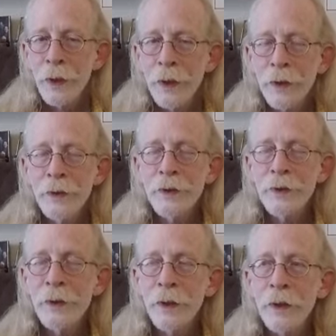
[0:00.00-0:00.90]

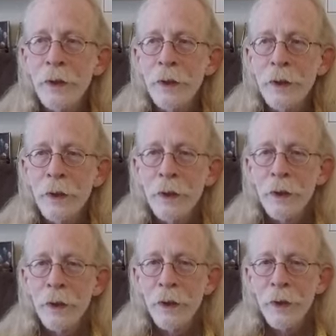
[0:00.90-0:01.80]
Consider
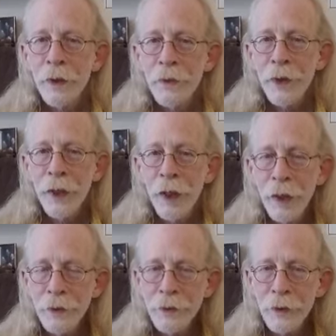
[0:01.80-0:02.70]
the
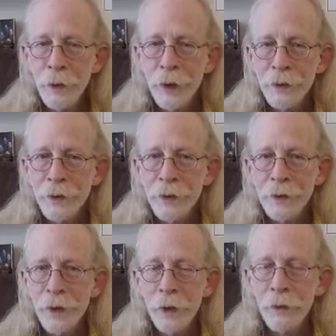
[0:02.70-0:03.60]

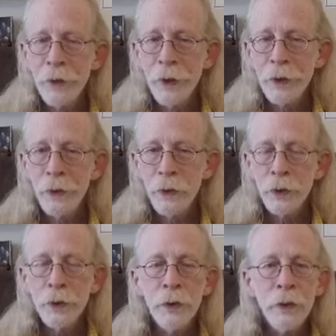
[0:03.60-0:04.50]
consequences of what you're
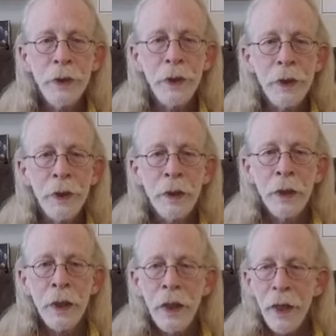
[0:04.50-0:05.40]
doing.
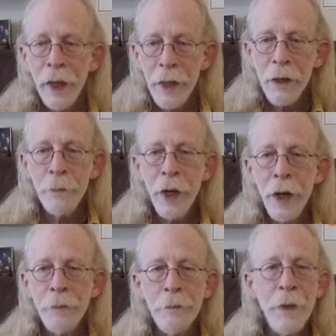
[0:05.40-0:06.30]
Am I
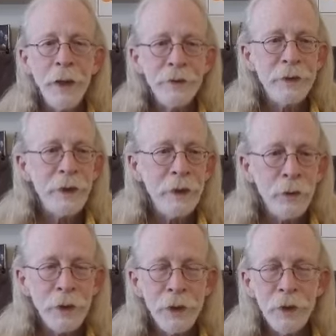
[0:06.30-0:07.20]
messing
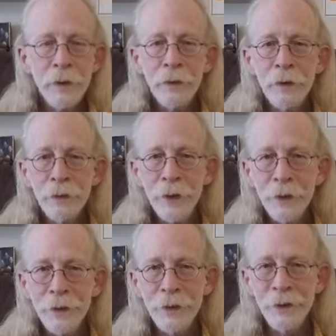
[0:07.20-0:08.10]
with the
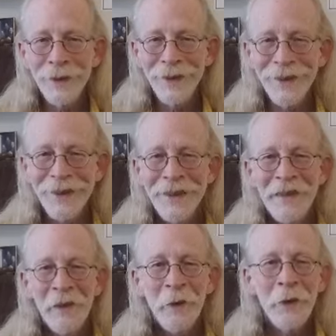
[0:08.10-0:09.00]
universe?
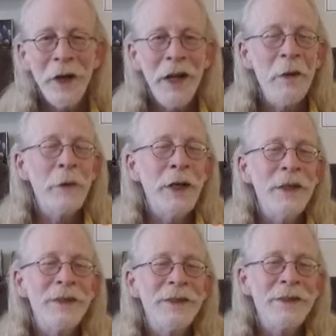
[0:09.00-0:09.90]
Or am I
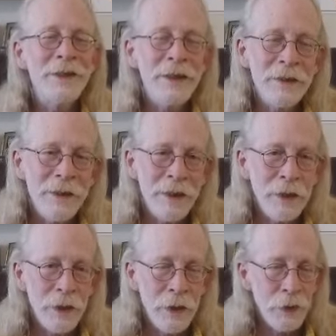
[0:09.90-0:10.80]
assisting
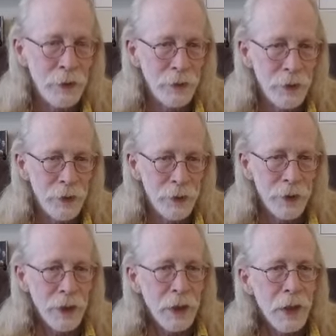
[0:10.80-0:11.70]
the universe?
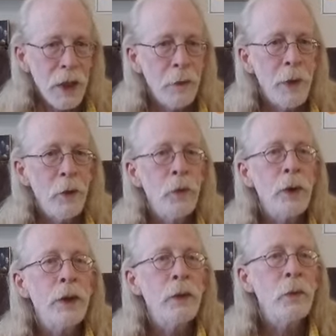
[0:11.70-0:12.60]
Am I
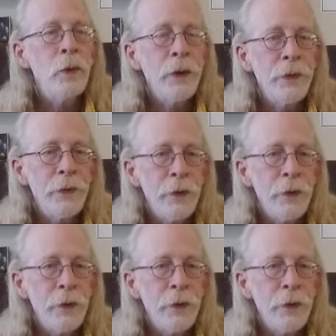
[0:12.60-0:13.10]
working with the